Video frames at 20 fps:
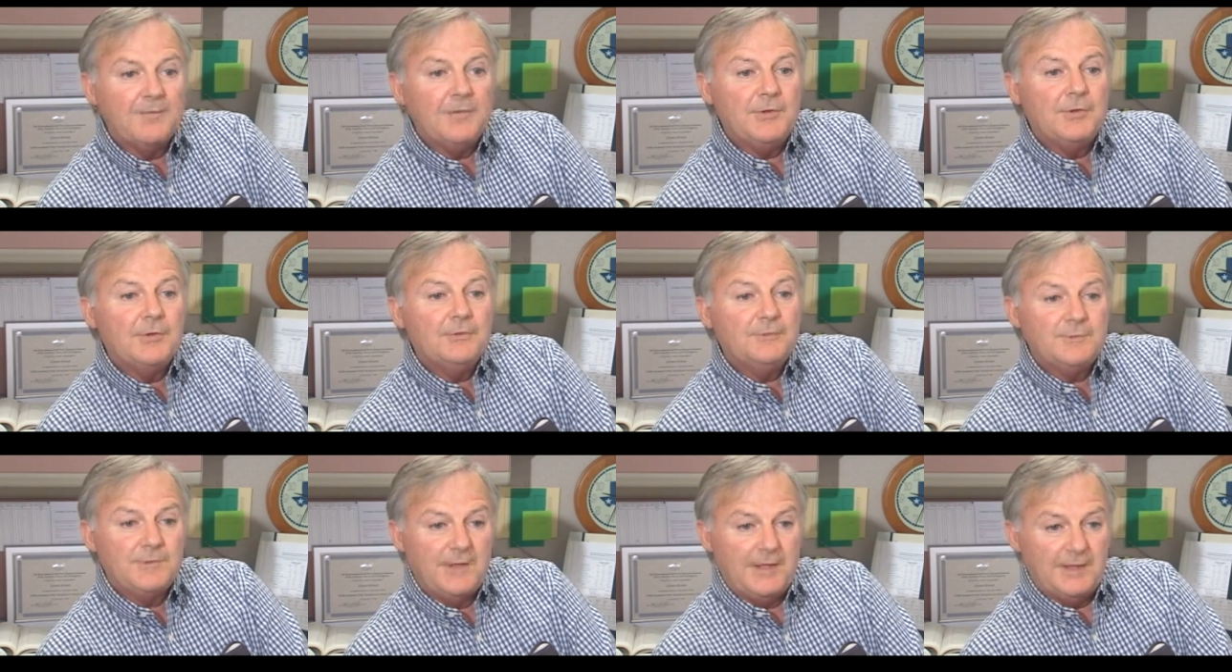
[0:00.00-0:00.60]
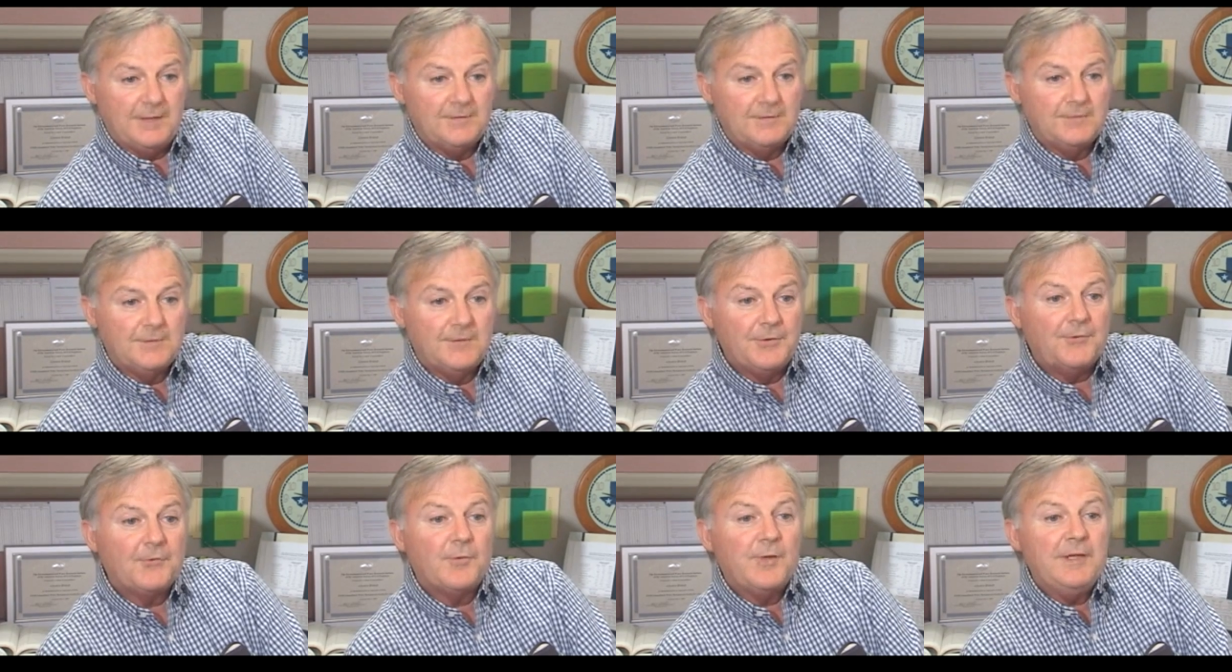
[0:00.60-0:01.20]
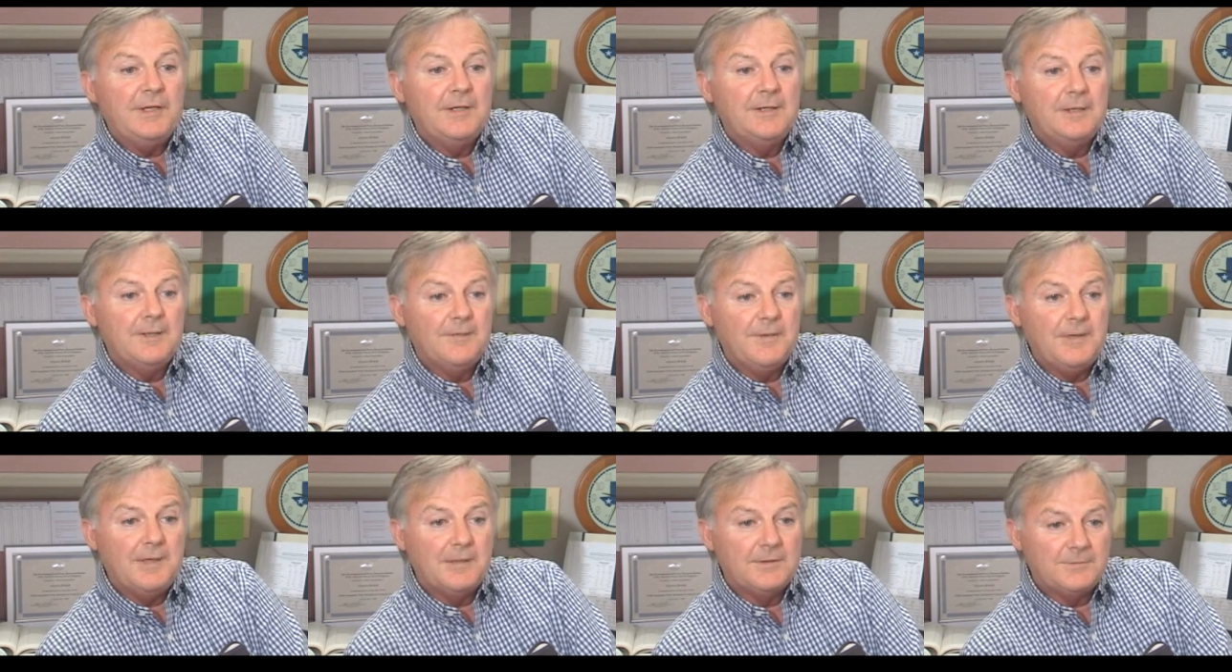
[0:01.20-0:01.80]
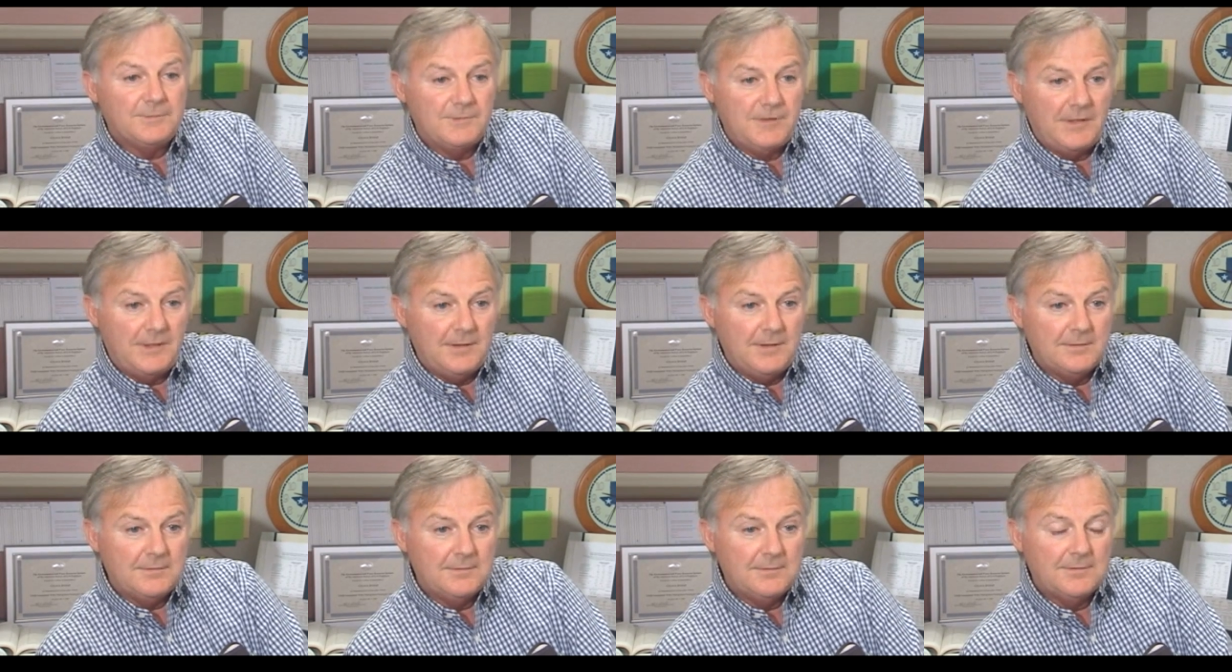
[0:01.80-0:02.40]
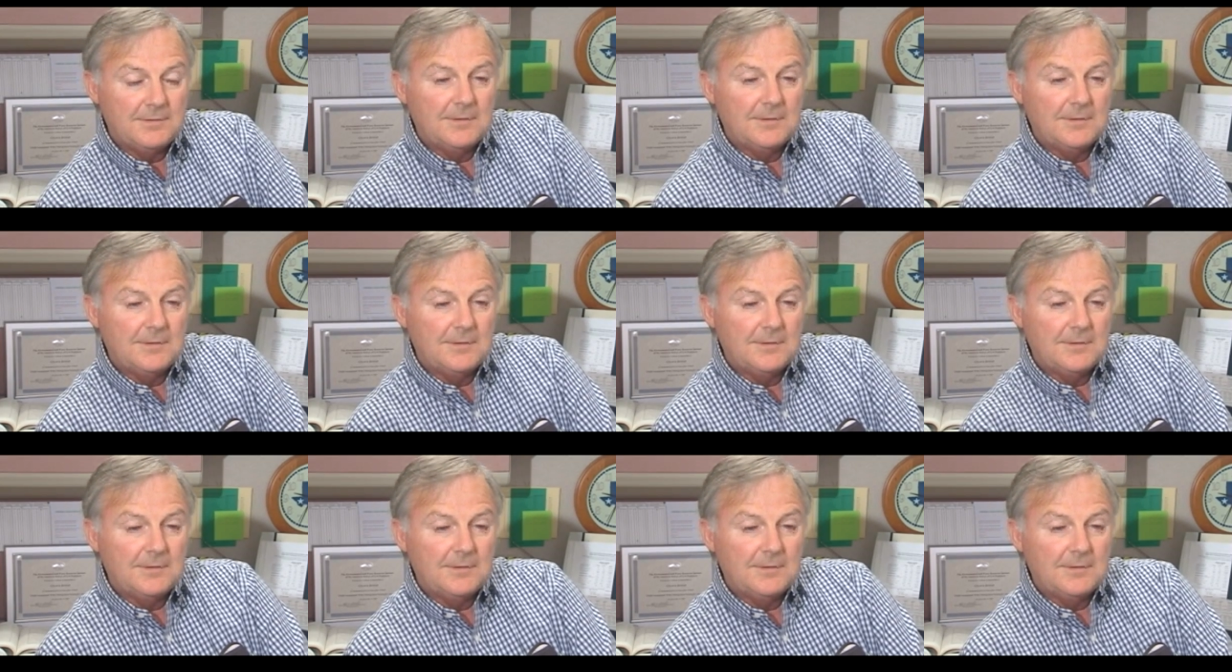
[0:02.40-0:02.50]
of the two sets, the treated and the unseeded.